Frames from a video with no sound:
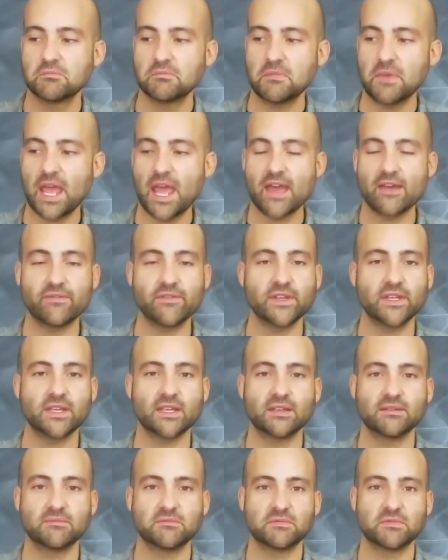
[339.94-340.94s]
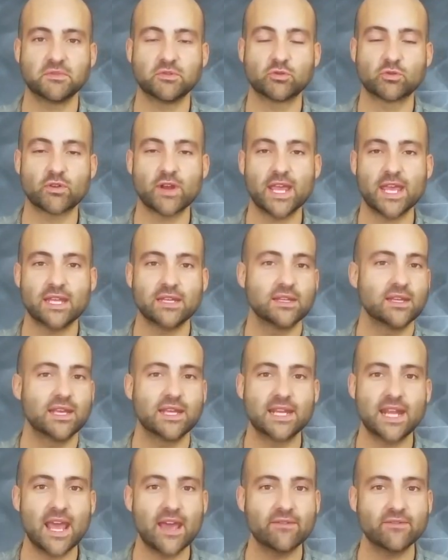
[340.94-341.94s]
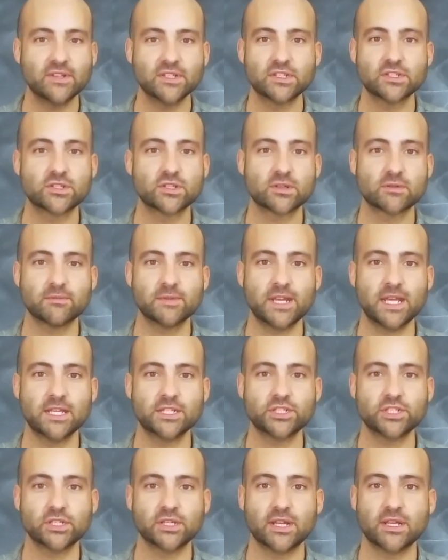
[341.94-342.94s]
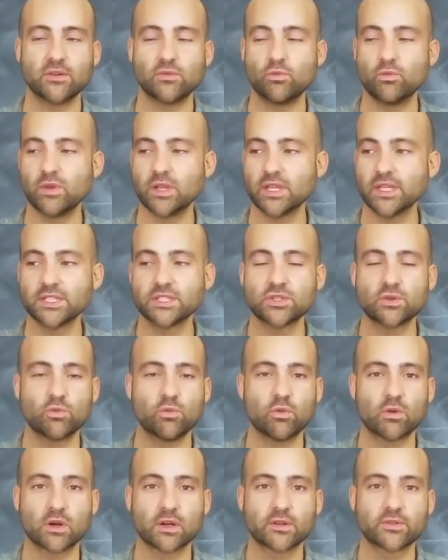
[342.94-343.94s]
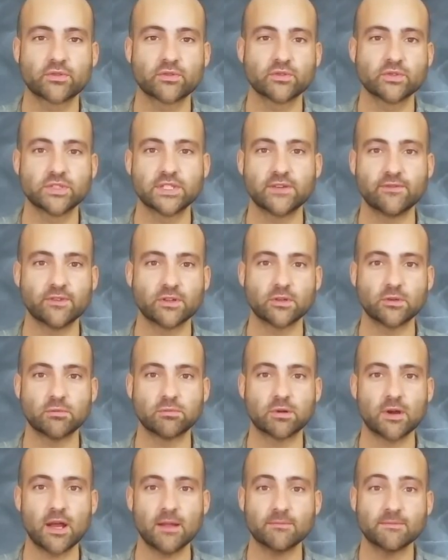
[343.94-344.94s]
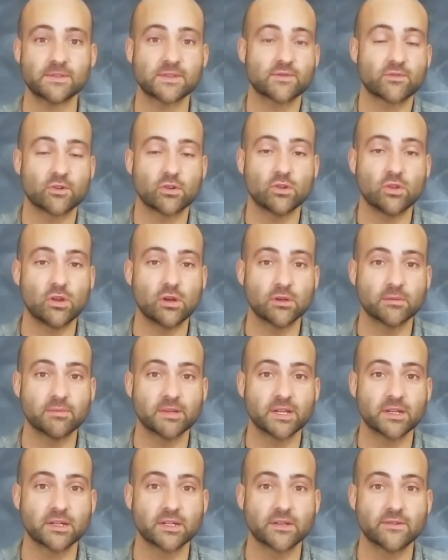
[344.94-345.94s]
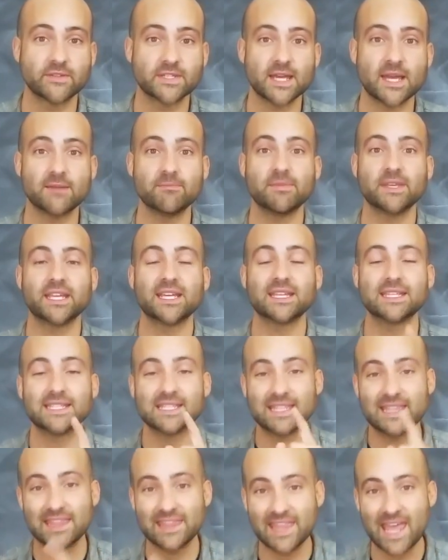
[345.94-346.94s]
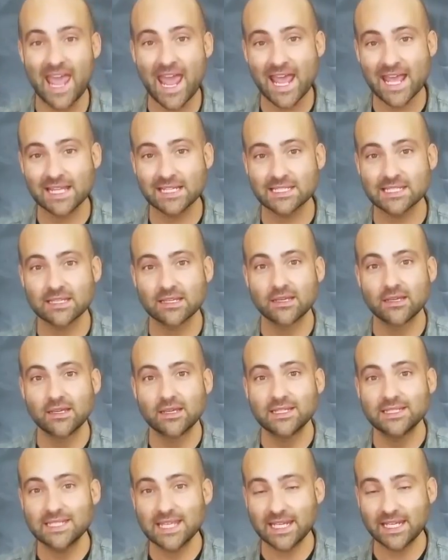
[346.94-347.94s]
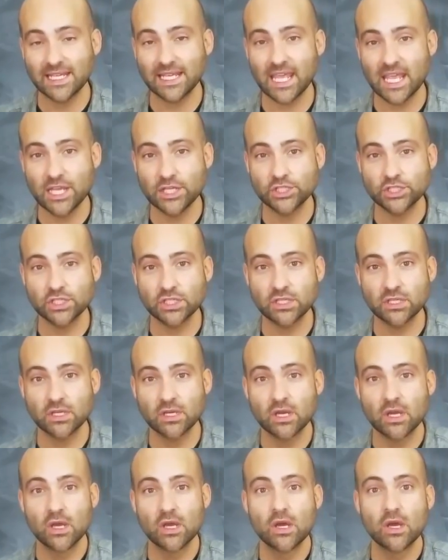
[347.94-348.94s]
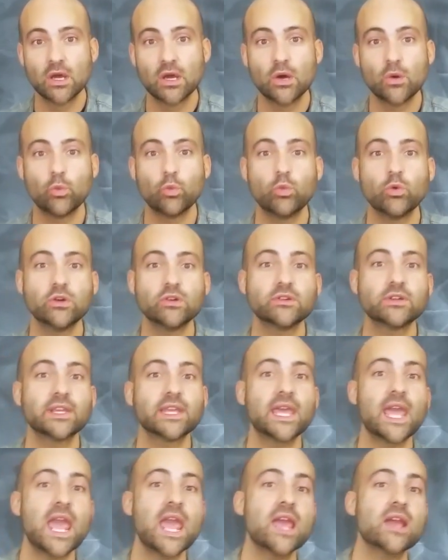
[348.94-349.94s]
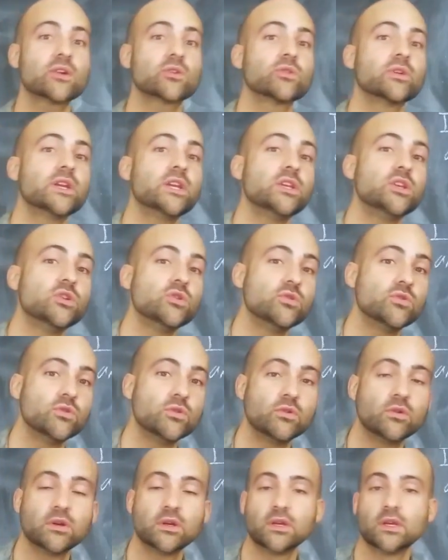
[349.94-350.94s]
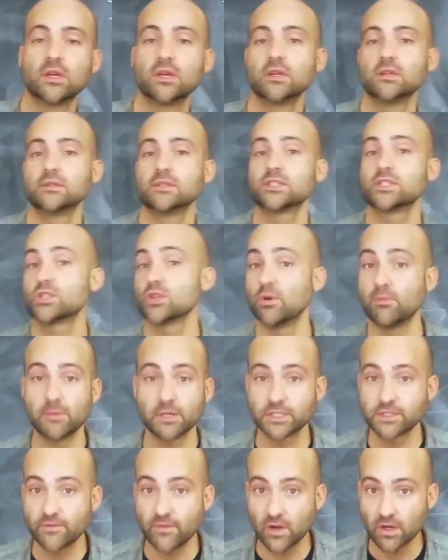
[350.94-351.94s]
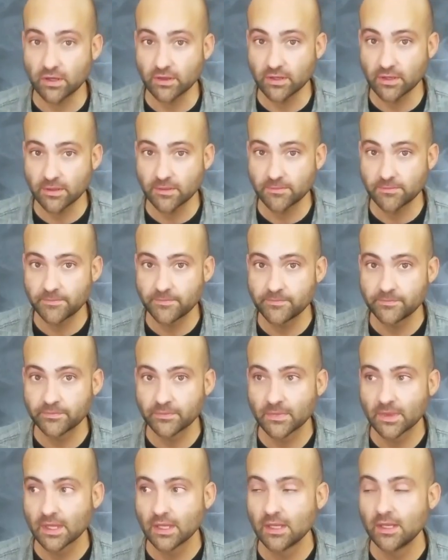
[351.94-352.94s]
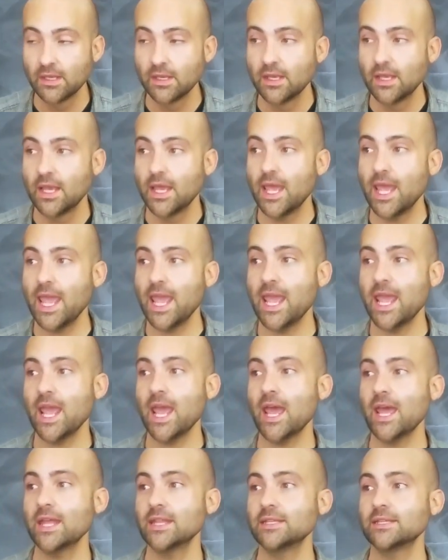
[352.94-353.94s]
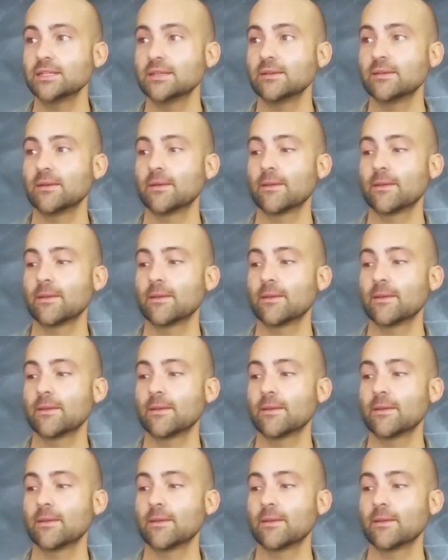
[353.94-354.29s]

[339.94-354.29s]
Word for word: having grit and having determination and willing to work through difficult problems for a long period of time because that dedication will carry you so much farther and